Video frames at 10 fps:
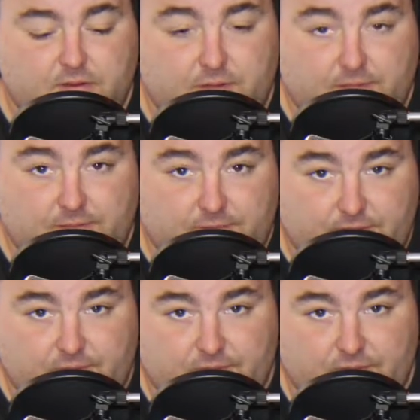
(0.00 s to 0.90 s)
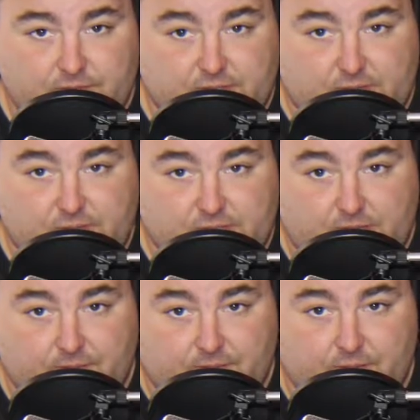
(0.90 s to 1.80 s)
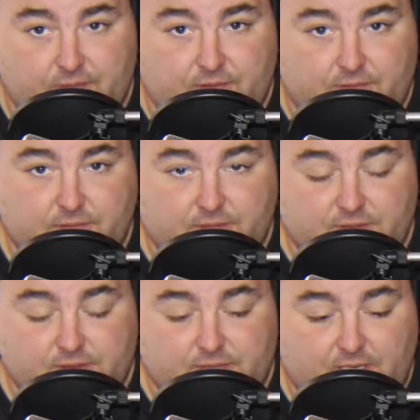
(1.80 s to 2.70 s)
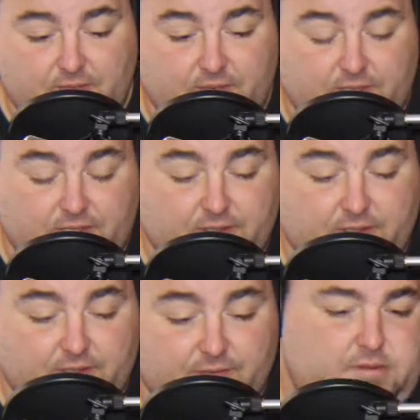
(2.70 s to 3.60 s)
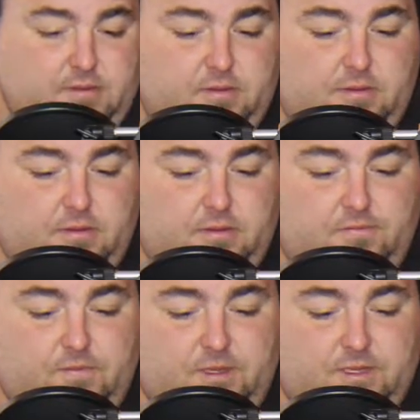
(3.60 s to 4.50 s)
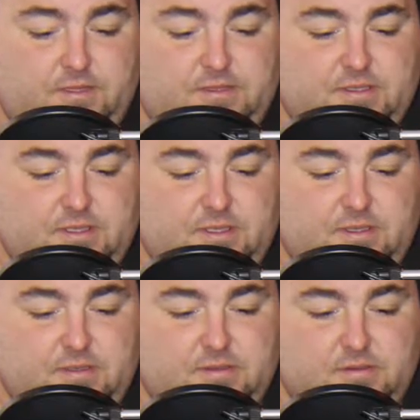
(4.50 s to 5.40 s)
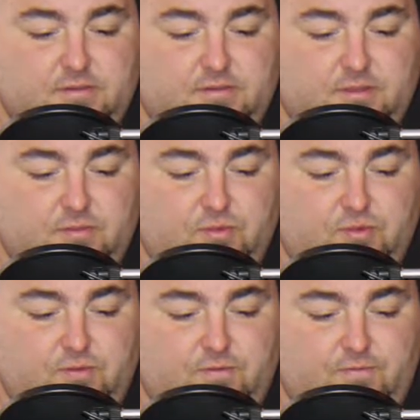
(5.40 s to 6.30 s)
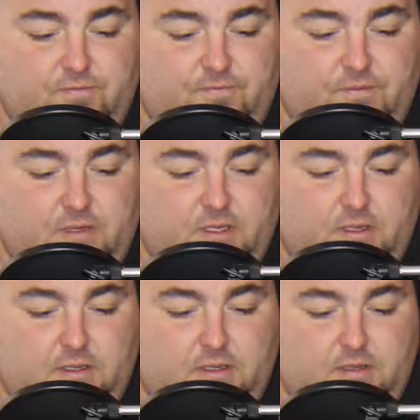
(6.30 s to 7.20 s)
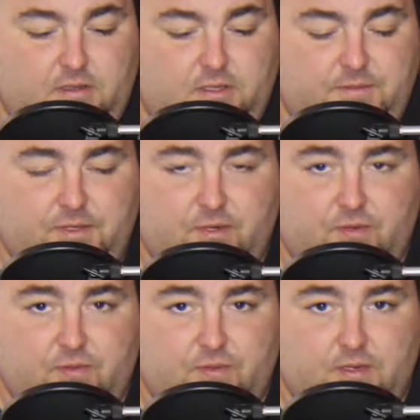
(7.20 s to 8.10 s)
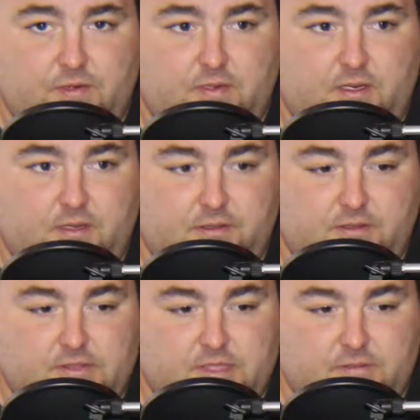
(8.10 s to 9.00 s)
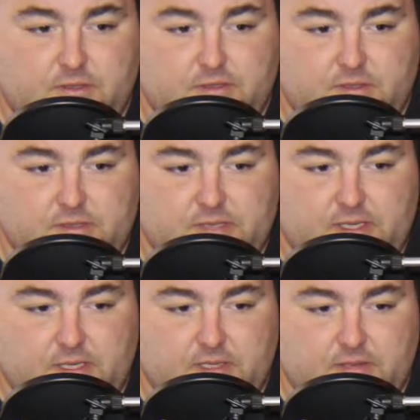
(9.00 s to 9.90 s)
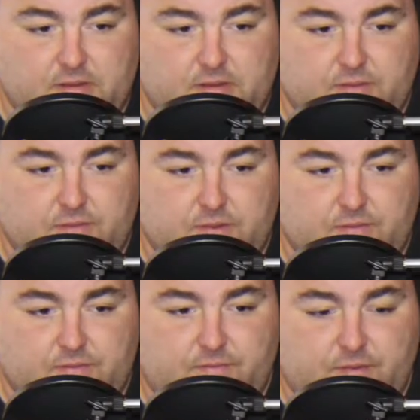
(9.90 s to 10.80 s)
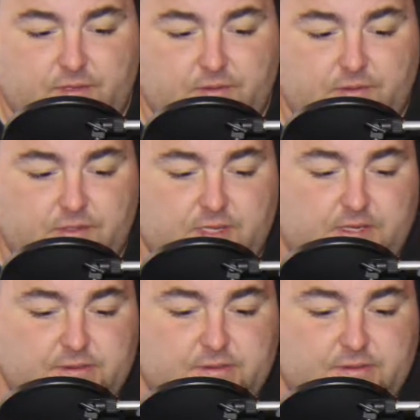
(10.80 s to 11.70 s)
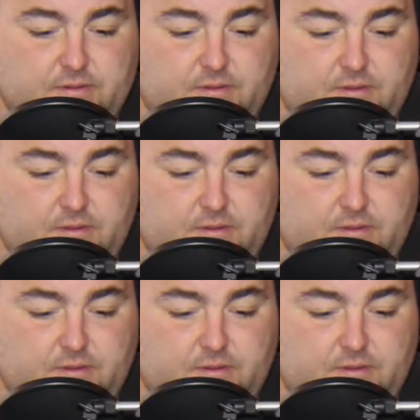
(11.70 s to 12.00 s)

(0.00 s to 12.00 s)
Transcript: Leave those names down below, because I'd really like to know. Free agency is on the move. Let me know what your team is and what you guys are